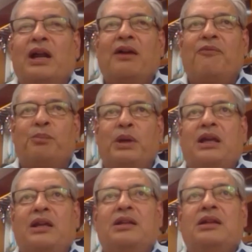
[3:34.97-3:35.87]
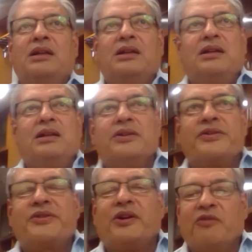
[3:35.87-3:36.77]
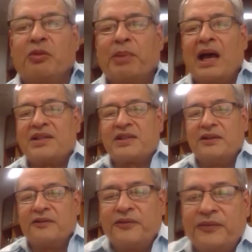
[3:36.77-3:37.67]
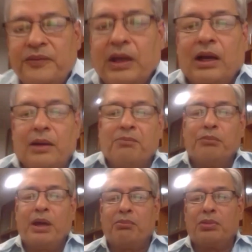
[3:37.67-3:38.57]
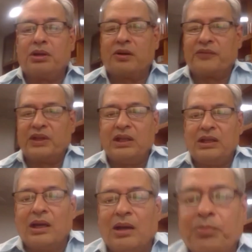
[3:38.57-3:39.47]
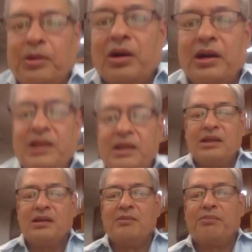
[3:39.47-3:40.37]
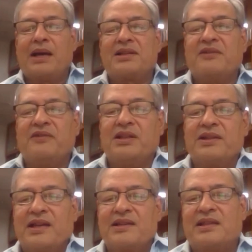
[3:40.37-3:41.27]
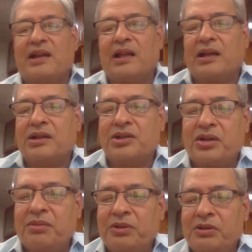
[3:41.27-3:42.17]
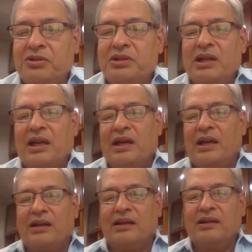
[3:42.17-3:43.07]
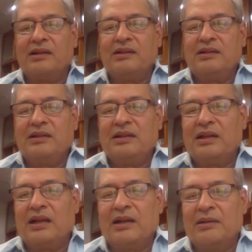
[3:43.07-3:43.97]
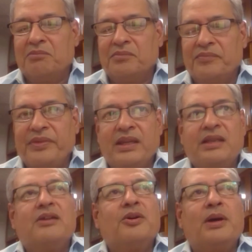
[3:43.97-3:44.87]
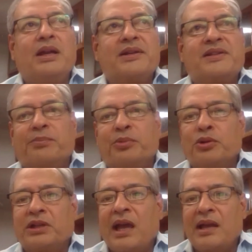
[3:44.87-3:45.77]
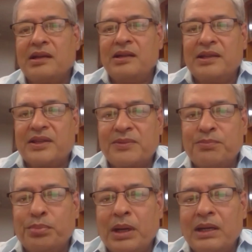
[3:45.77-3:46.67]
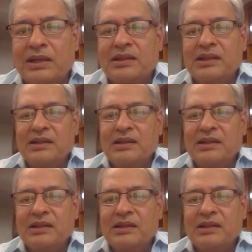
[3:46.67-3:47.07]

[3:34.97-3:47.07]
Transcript: I've been sort of a passive member of the party, passive in the sense that I contribute and and I support candidates, but